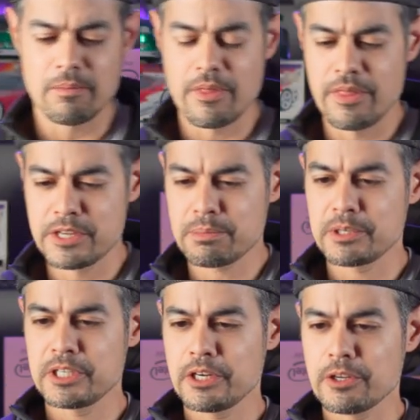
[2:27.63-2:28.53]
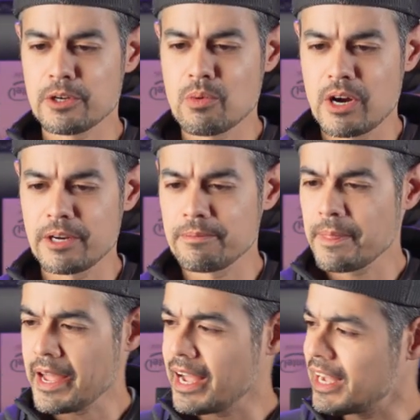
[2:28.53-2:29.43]
this particular one
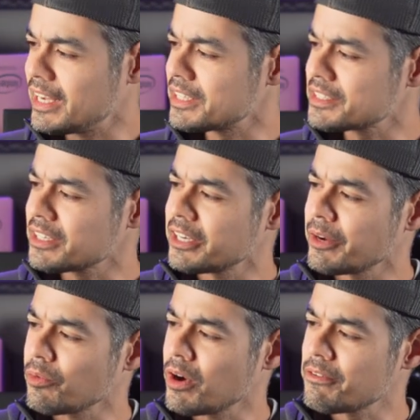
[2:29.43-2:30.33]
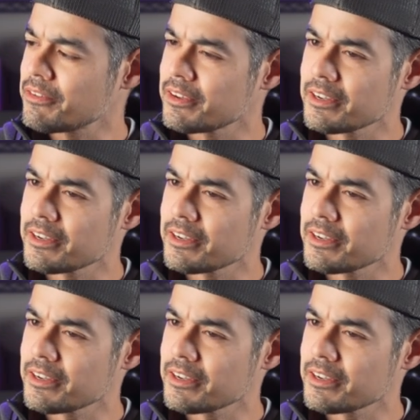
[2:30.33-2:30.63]
has a rough